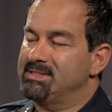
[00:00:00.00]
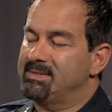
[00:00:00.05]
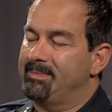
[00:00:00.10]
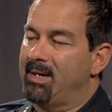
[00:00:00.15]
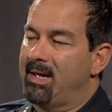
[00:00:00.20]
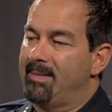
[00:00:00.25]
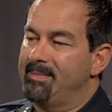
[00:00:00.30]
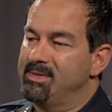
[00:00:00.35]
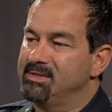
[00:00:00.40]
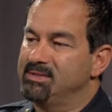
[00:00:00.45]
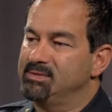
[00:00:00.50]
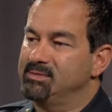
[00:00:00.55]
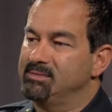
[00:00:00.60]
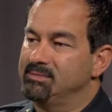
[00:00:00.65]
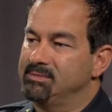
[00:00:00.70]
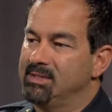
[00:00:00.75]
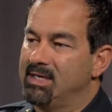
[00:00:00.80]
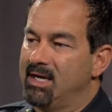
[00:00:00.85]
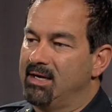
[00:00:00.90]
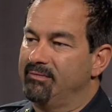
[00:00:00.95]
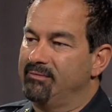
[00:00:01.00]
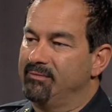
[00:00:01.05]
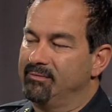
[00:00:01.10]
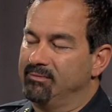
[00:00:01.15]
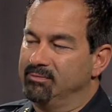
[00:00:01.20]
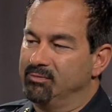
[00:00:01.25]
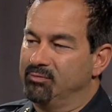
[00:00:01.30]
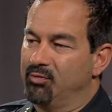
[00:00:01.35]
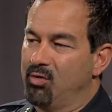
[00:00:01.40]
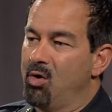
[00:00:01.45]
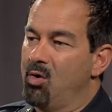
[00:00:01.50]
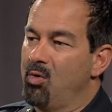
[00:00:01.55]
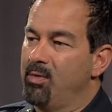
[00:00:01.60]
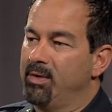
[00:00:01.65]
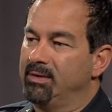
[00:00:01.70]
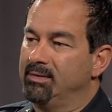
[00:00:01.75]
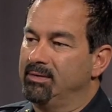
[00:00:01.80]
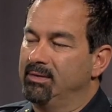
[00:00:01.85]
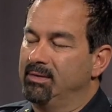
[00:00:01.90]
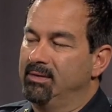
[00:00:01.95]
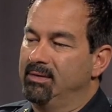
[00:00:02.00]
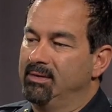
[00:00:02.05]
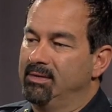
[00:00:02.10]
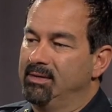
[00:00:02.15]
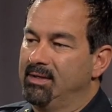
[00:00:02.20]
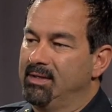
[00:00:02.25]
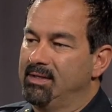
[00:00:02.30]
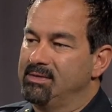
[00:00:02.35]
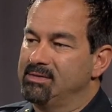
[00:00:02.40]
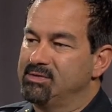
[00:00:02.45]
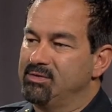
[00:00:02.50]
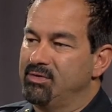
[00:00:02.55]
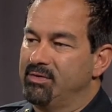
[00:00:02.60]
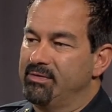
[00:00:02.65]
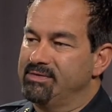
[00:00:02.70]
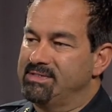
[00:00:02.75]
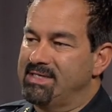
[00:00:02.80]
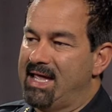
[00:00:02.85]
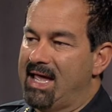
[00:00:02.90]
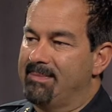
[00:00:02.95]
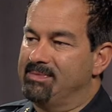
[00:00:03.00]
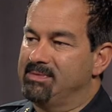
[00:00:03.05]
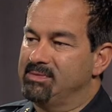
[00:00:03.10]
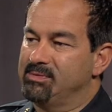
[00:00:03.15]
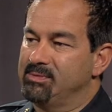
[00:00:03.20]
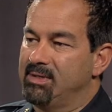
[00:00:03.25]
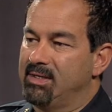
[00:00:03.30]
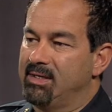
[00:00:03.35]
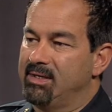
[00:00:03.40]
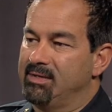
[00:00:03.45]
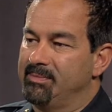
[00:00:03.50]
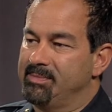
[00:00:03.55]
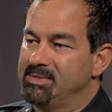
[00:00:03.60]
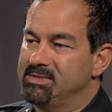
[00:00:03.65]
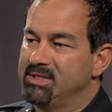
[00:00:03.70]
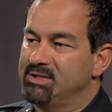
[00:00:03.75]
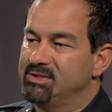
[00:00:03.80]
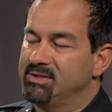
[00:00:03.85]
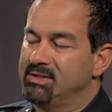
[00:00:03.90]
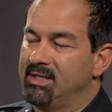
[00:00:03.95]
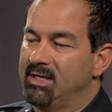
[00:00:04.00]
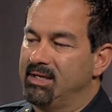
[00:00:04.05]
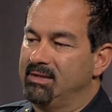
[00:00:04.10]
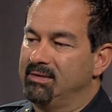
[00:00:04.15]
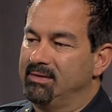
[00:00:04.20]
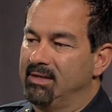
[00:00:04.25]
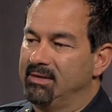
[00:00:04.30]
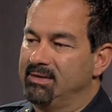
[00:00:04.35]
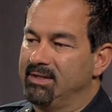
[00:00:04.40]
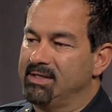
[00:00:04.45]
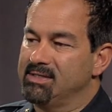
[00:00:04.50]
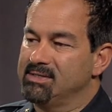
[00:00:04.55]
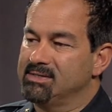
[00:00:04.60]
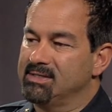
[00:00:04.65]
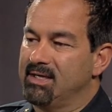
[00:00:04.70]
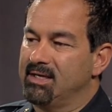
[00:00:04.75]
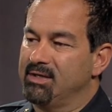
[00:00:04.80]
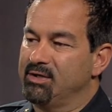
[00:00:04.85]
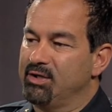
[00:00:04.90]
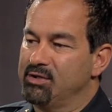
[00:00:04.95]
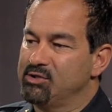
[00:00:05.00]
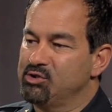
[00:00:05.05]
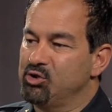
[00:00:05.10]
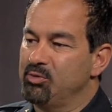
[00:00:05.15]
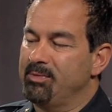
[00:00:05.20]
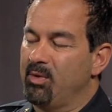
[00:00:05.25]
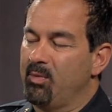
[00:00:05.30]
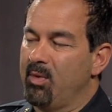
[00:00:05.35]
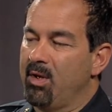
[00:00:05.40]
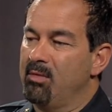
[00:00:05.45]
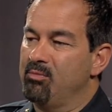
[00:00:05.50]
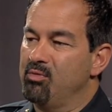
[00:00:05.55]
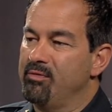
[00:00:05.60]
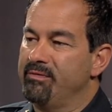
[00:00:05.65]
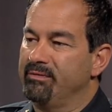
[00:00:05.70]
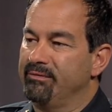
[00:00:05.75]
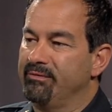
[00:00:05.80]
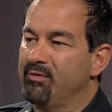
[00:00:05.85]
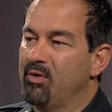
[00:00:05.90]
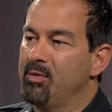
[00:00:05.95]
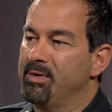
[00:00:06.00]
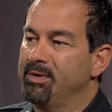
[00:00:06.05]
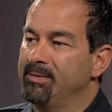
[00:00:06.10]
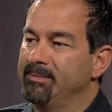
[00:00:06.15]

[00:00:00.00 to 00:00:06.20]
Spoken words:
department to kind of grow and sort of adapt to the position, and I think it's going to suit me well moving forward.